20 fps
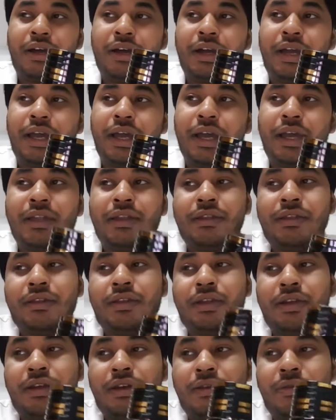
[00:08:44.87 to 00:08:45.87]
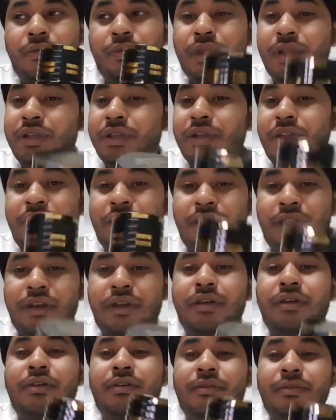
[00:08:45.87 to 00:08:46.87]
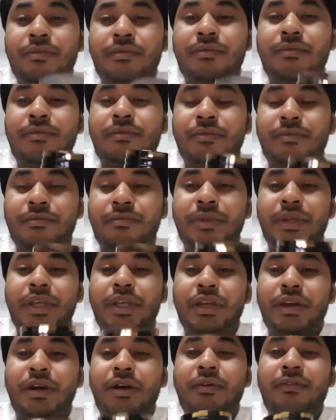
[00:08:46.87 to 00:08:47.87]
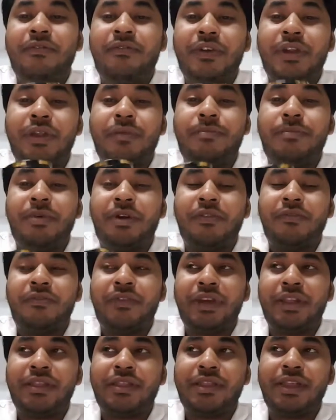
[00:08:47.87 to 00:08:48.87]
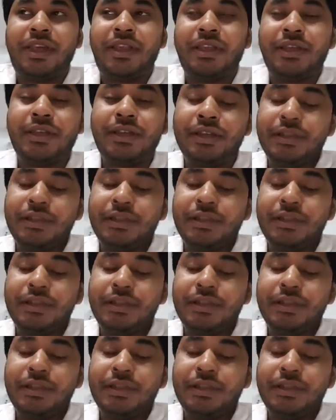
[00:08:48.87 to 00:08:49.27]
And winter is gonna be a very perfect scent.